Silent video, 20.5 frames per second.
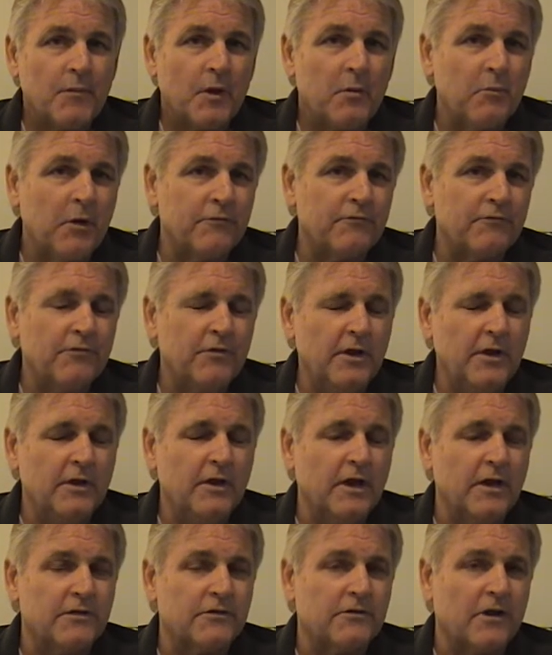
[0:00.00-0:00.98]
But Flynn
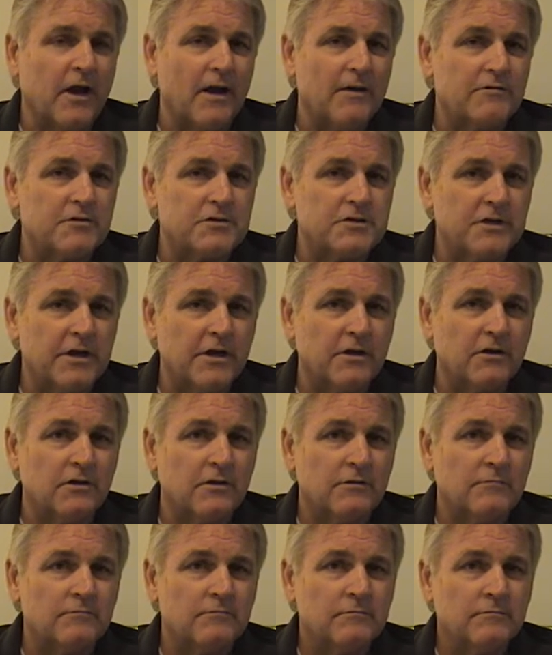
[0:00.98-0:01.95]
let drive a
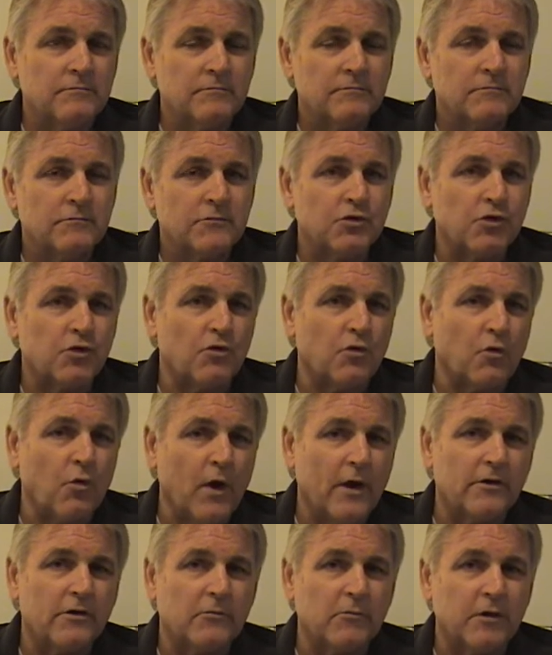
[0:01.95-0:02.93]
single, to the
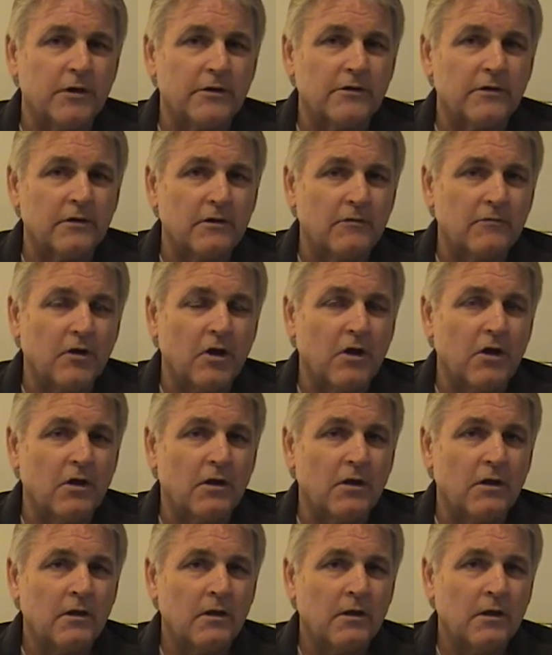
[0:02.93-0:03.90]
wonderment of
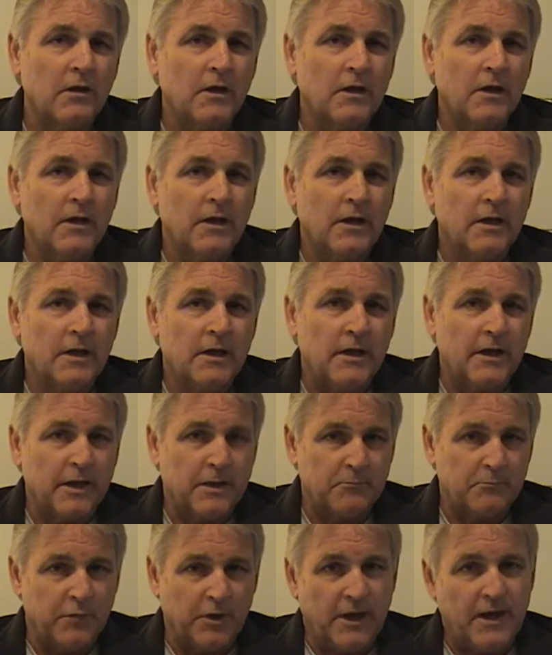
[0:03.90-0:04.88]
all,
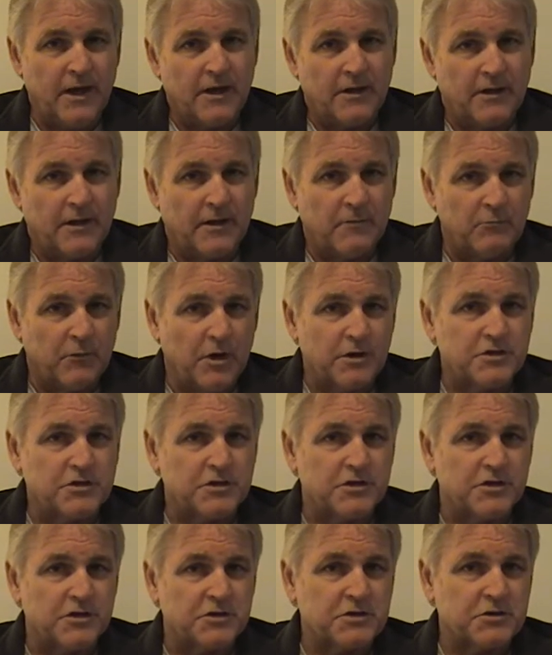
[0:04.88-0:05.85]
and Blake, that much
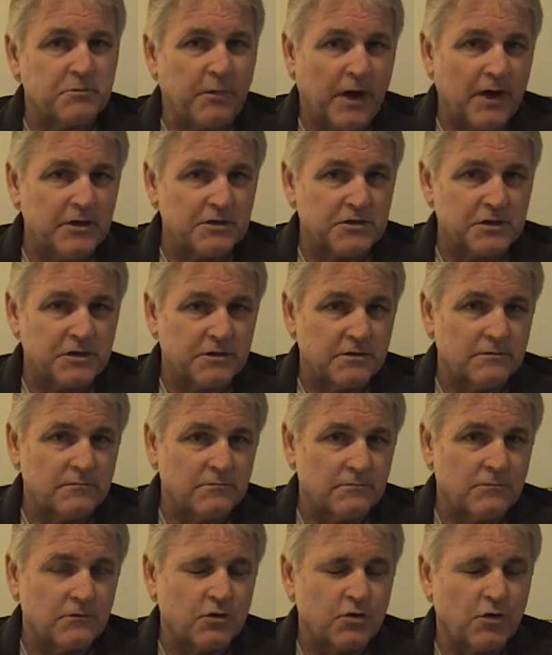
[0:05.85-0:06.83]
despised,
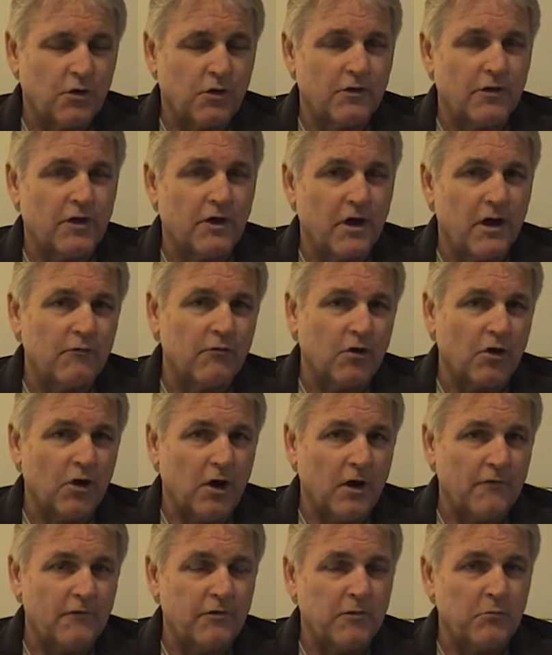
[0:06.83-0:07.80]
tore the cover
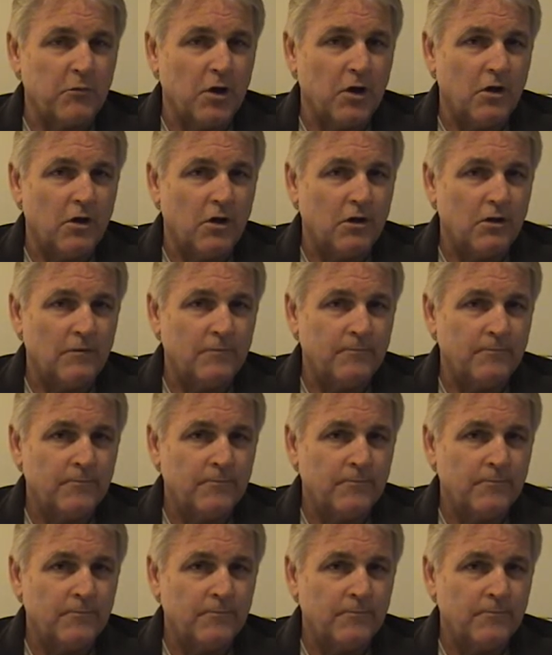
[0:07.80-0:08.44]
off the ball.